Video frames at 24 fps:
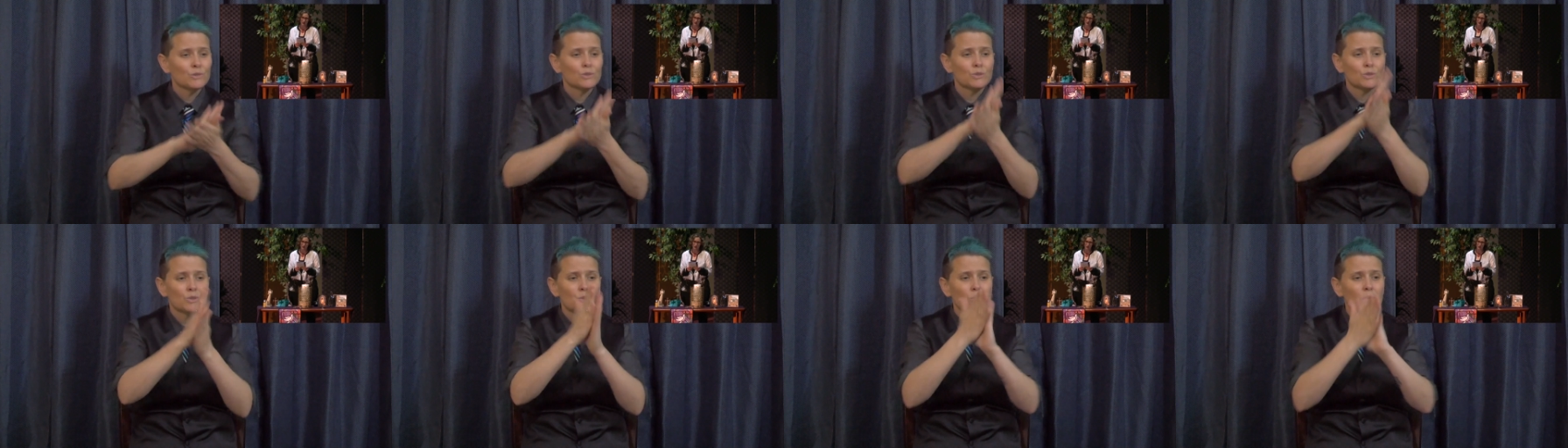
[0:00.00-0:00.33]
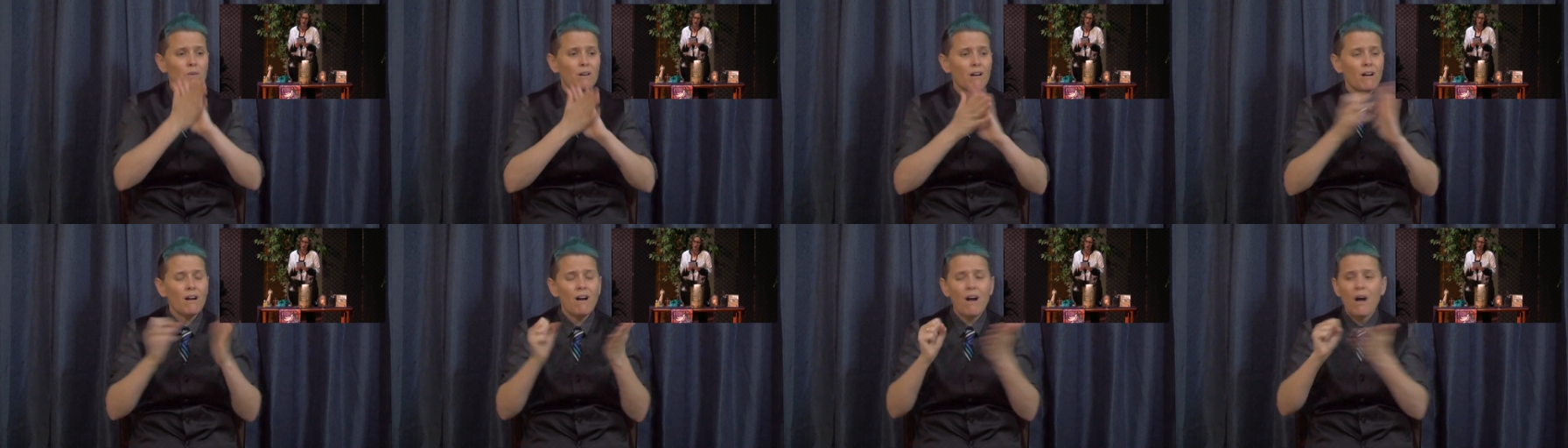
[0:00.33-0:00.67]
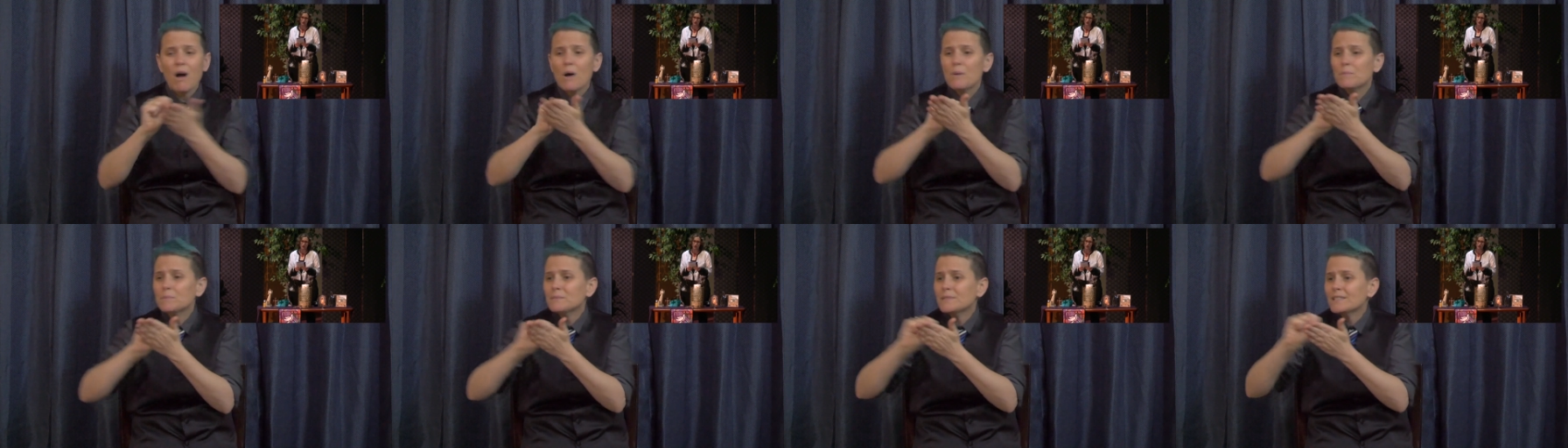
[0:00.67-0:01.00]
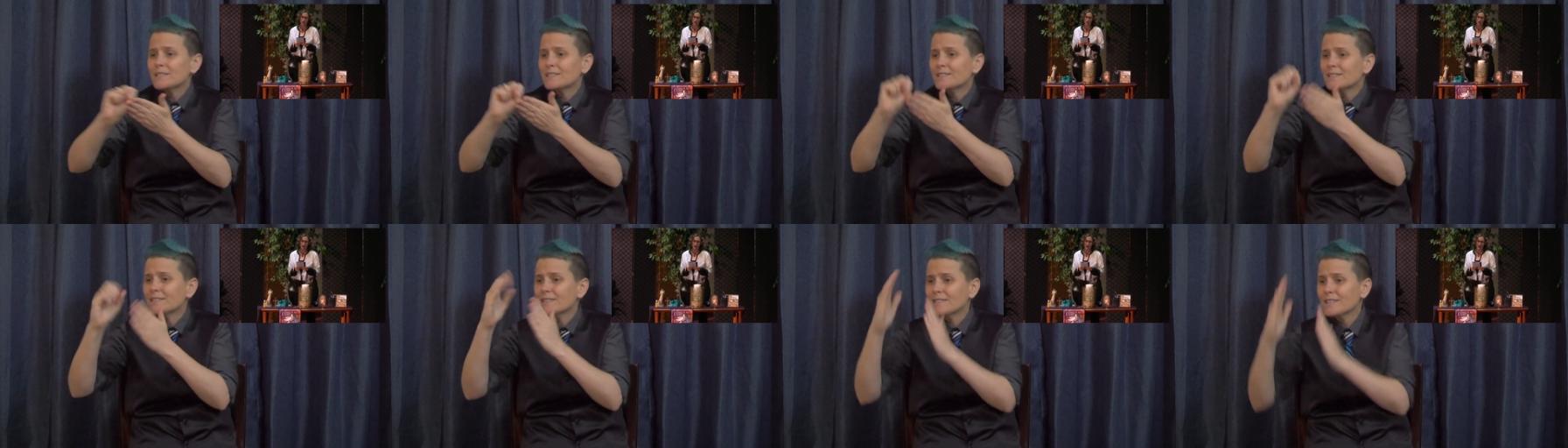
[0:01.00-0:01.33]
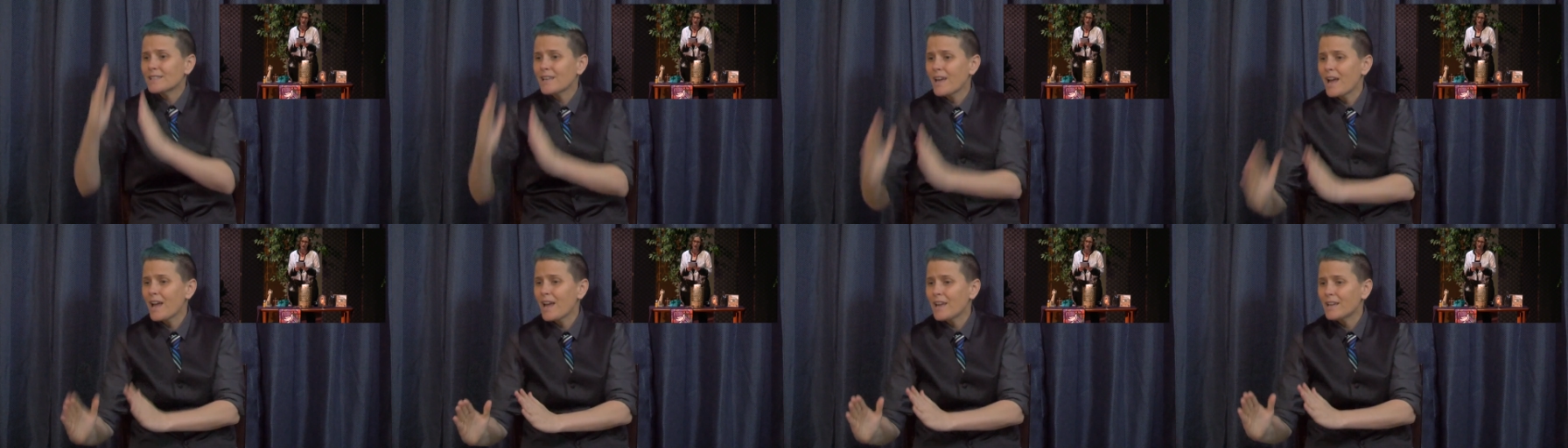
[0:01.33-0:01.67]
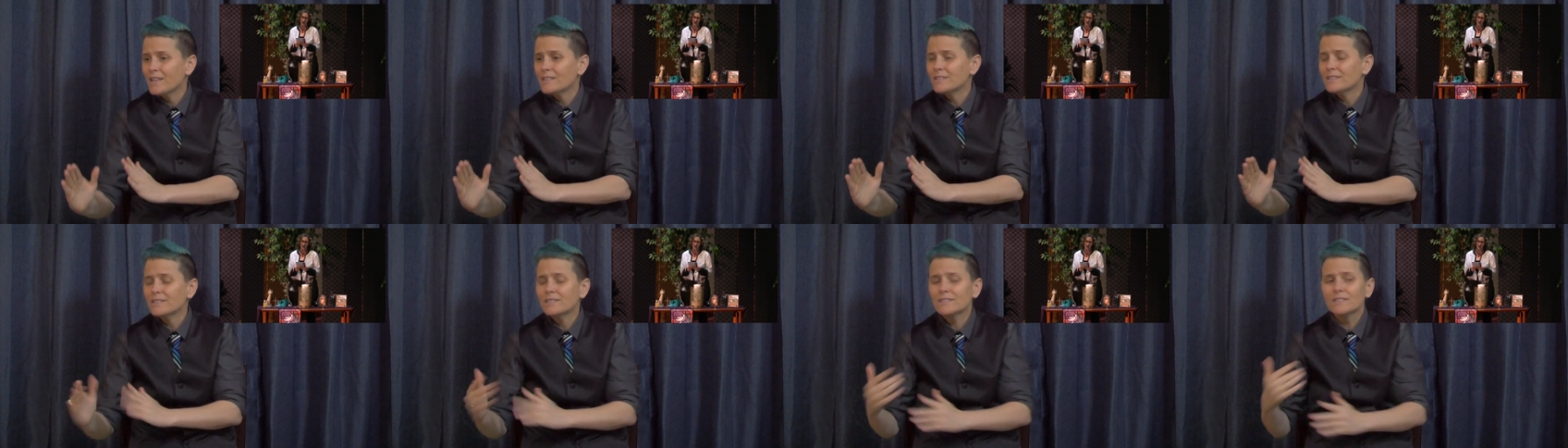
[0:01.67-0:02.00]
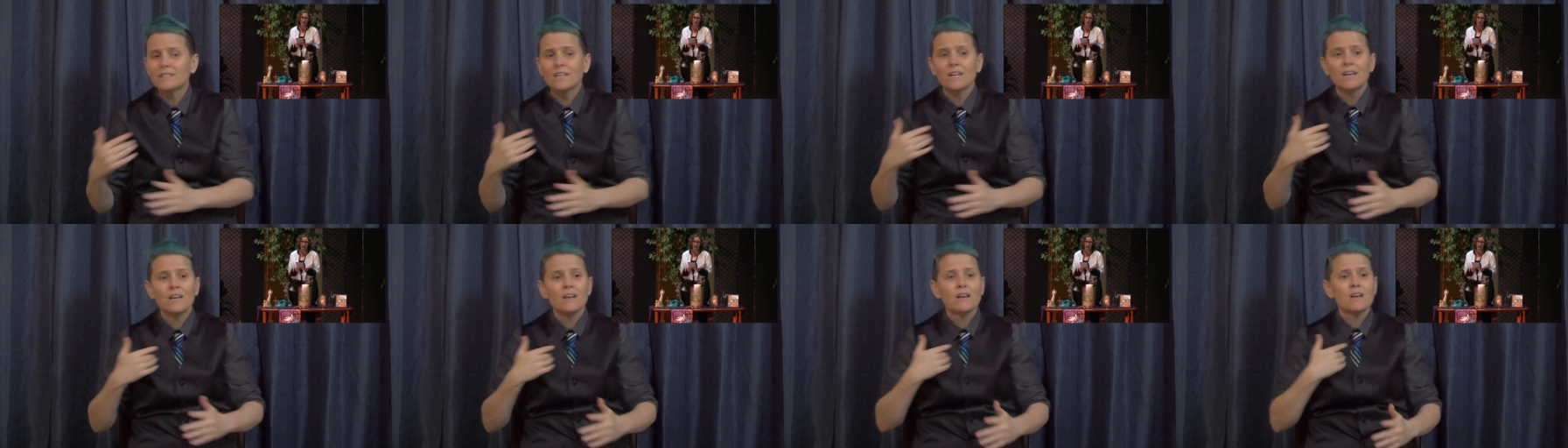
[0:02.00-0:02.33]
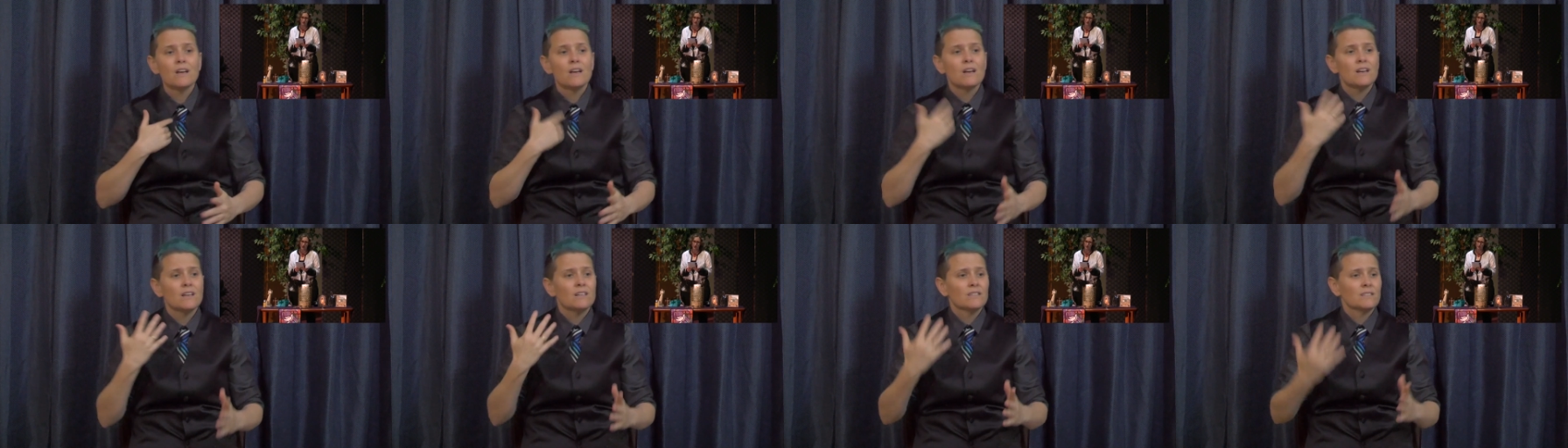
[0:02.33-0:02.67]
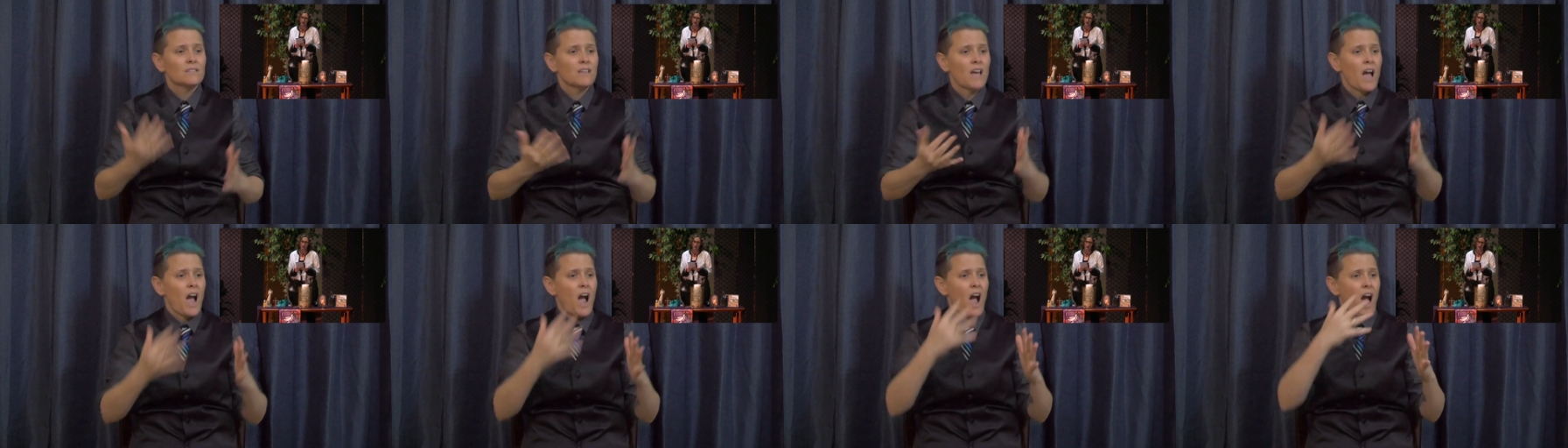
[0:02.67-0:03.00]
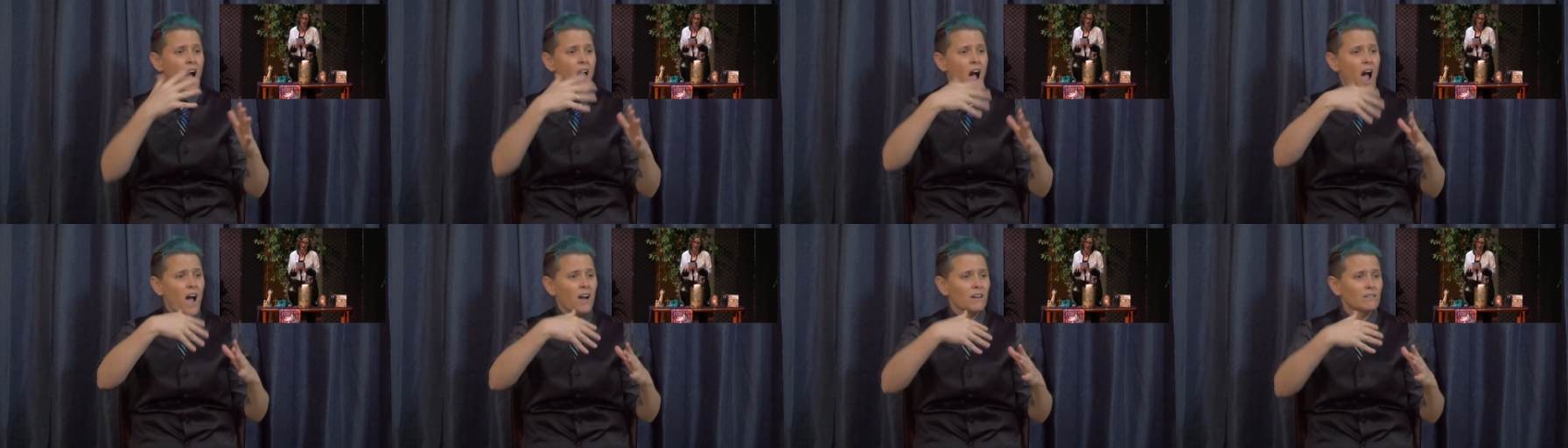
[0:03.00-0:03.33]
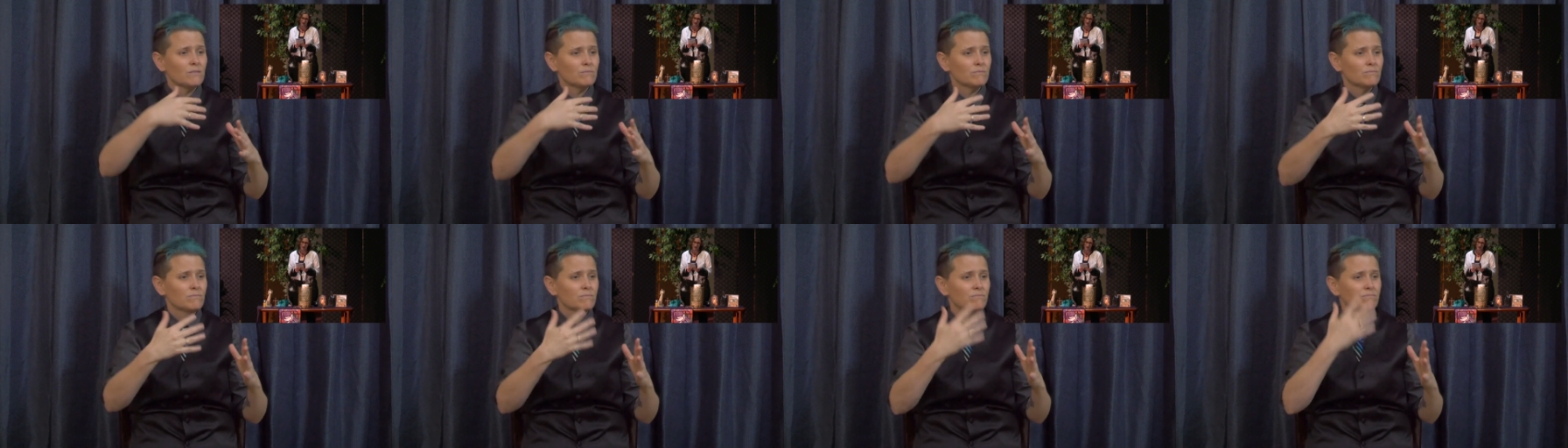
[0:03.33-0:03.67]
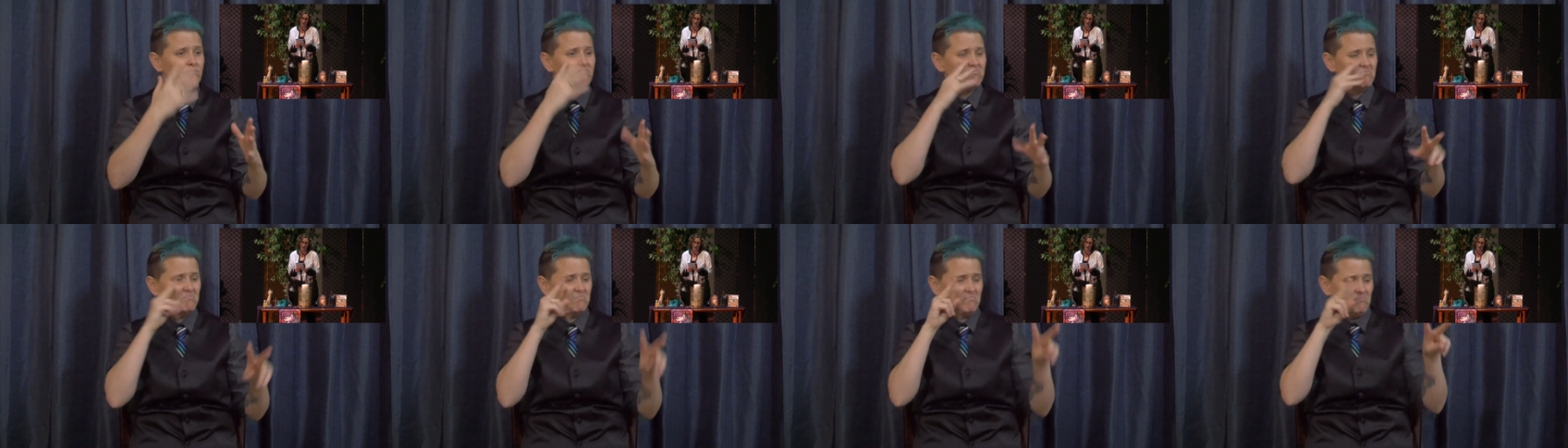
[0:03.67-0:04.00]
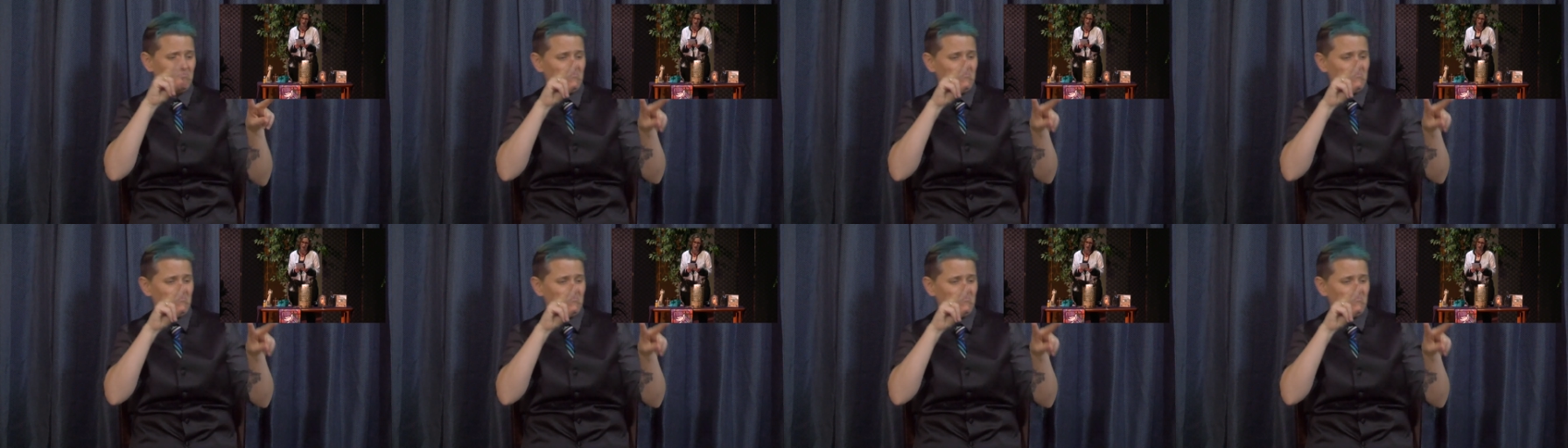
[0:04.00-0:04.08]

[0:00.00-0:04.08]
social, social outcasts to become public benefactors,